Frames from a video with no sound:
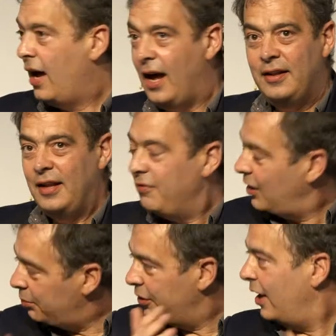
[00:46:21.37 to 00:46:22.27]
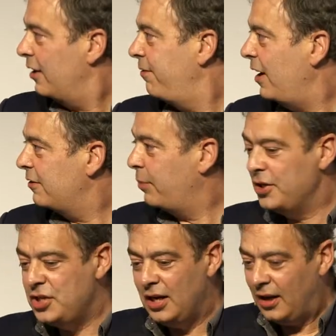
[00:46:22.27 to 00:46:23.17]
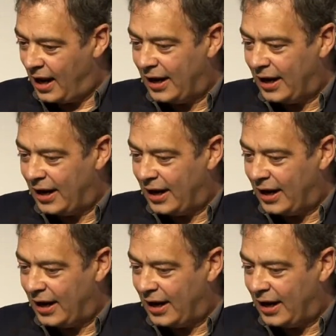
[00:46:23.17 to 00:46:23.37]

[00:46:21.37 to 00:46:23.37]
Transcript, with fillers: And they've doubled their defense budget and